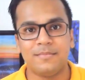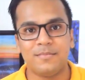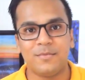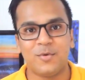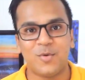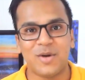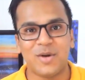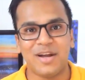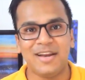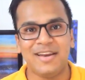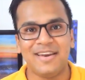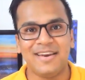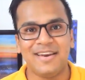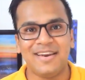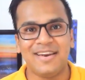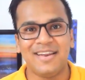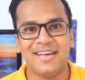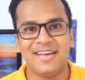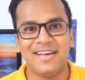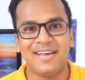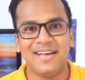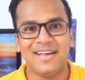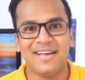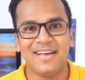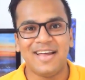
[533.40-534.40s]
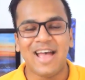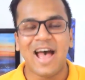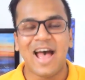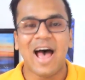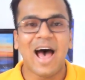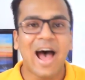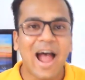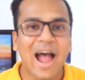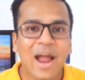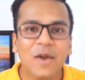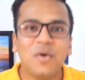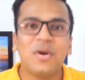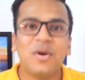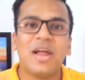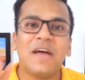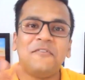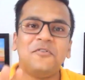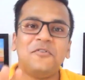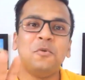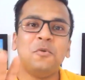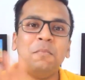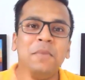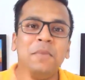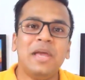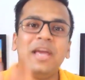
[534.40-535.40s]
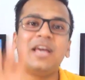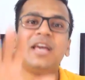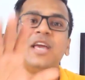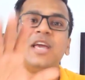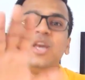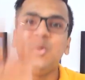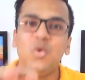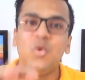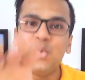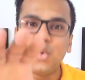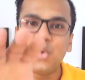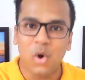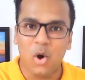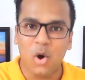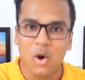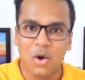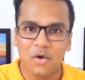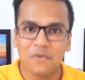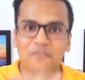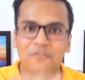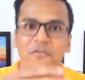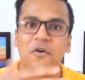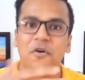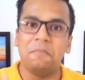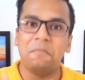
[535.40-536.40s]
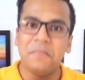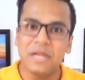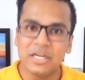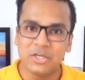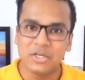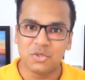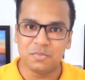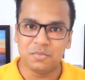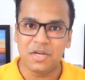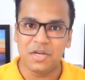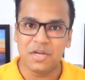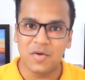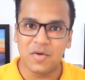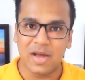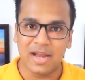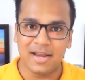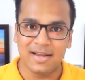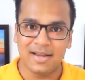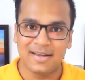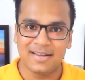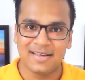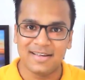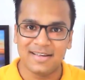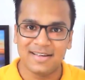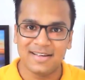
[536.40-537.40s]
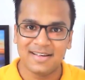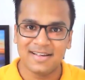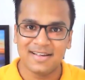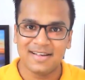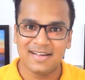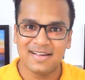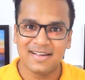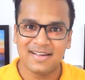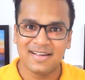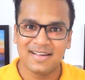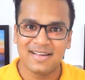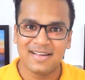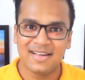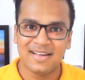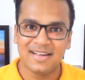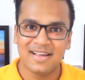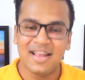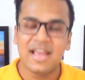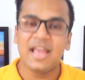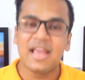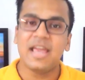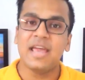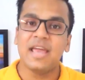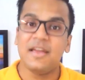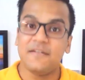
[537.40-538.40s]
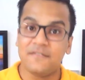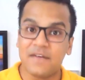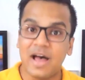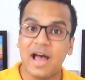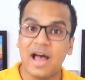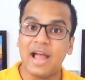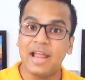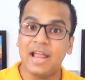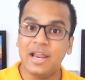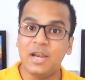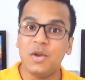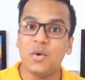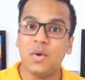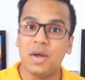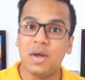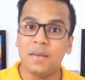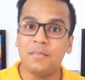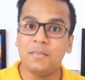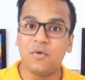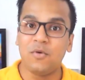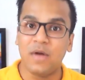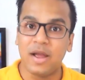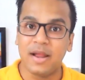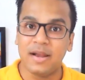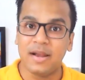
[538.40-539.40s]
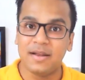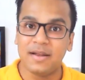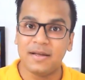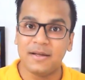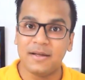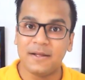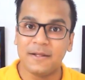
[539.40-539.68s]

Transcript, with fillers: right? I don't have to make you wrong for me to be right. If I know I'm right,